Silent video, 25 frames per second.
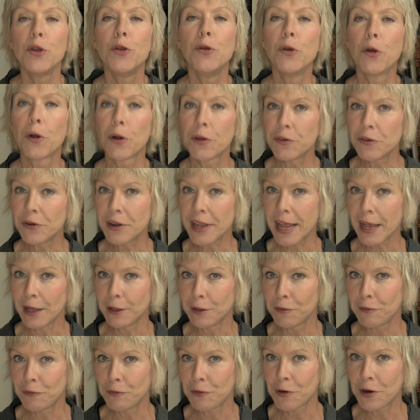Northern
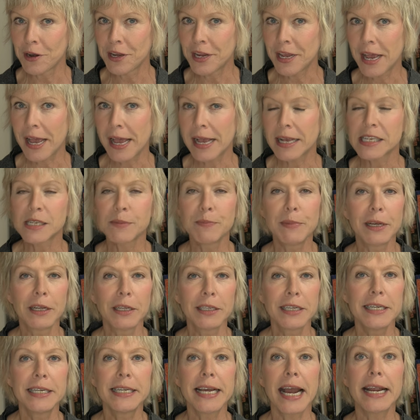California has
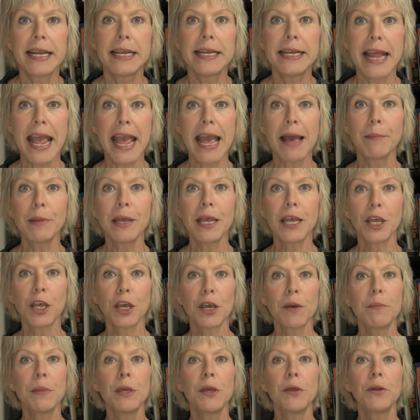built a dynamic
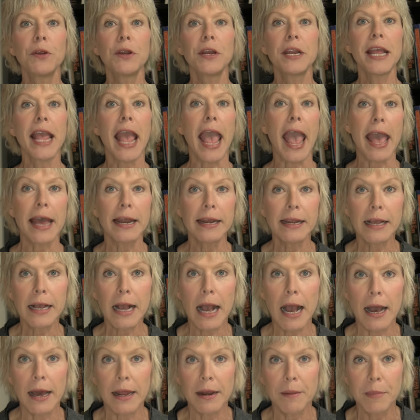community and
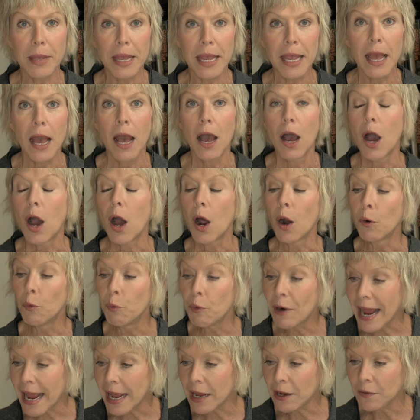economy
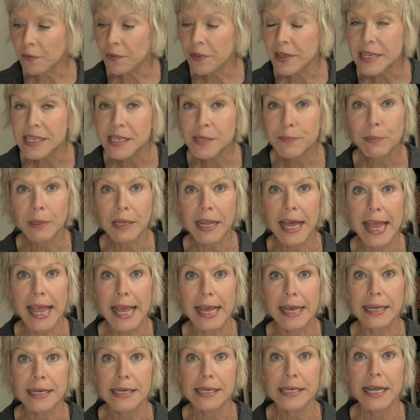around this
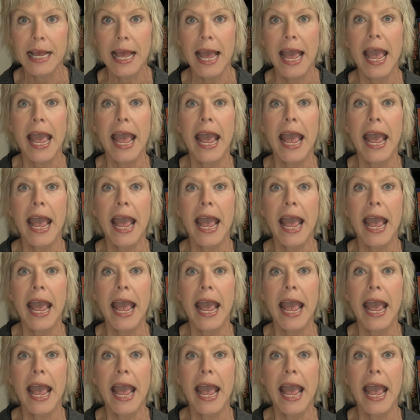plant.